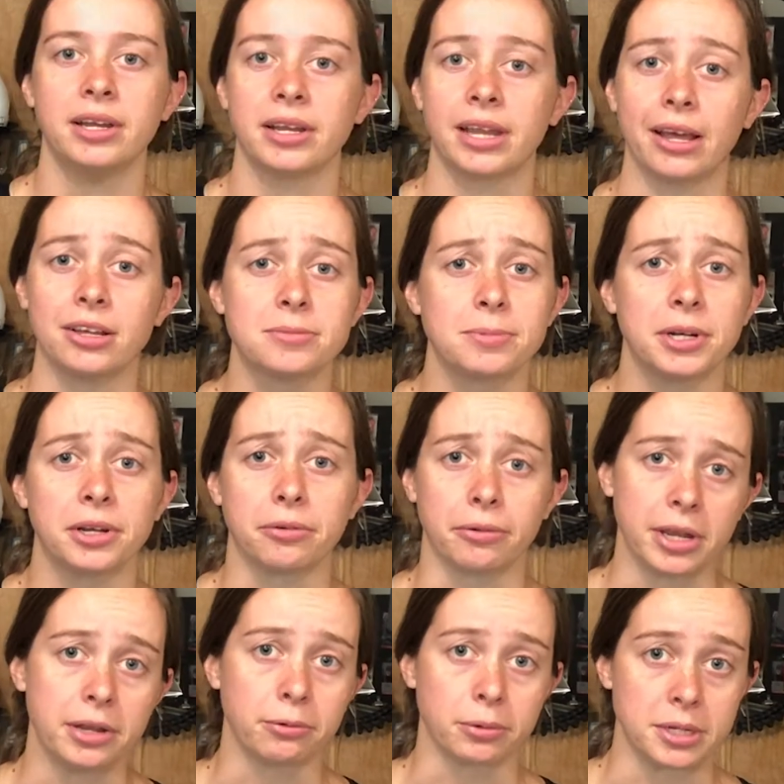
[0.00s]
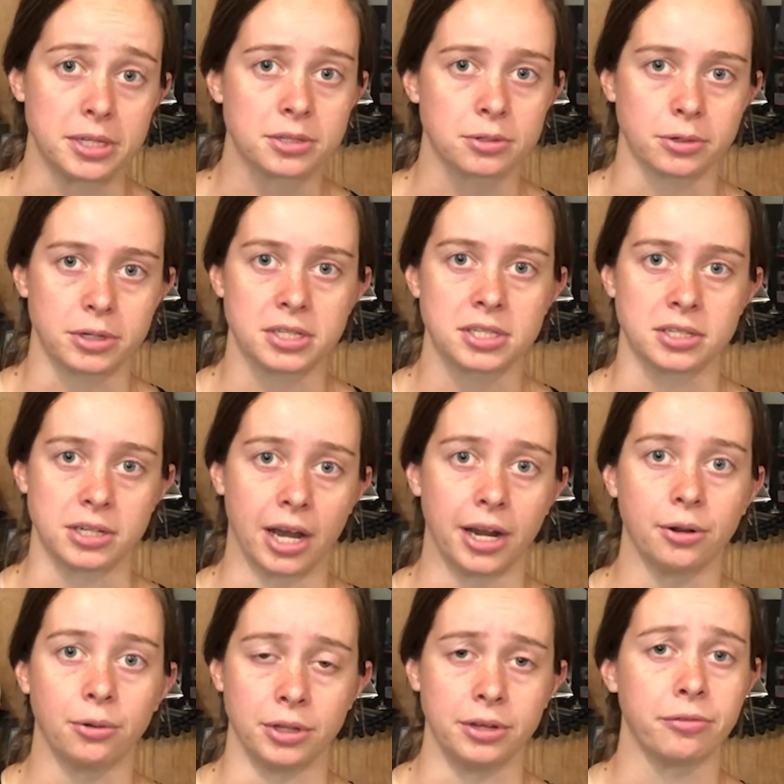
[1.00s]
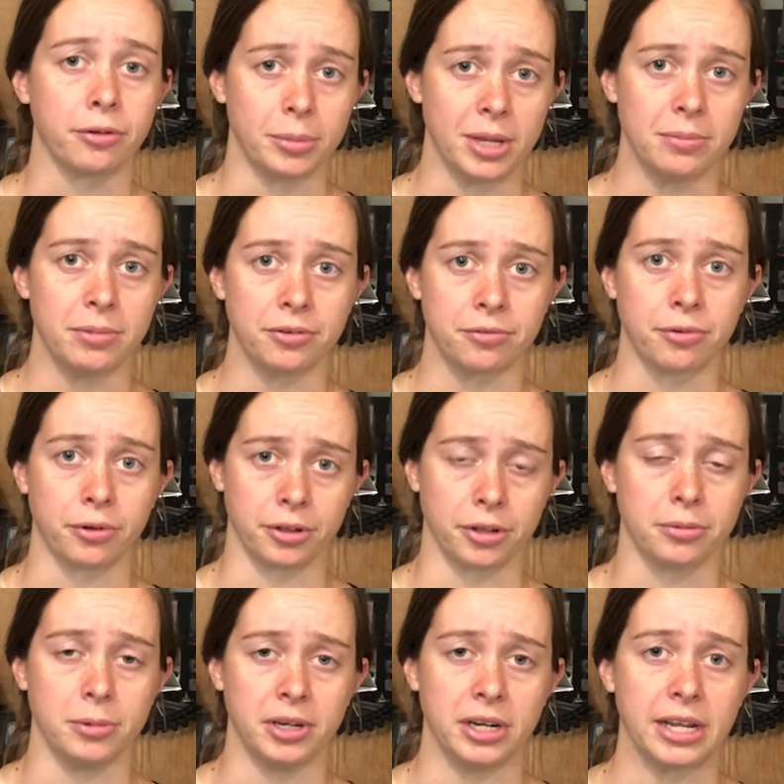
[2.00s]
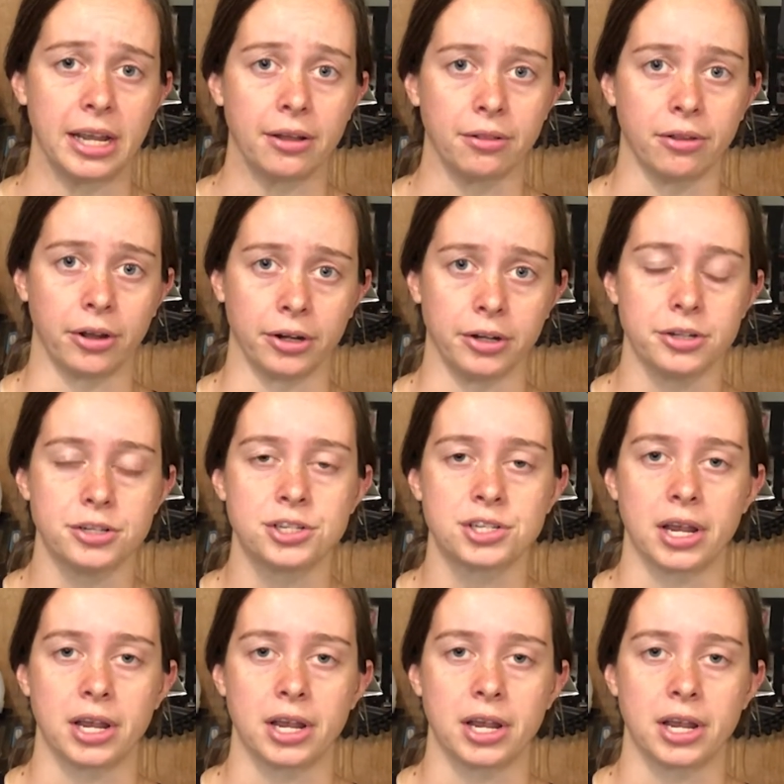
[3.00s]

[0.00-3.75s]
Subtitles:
Callie's been a great resource, not only for me, but for the community at large.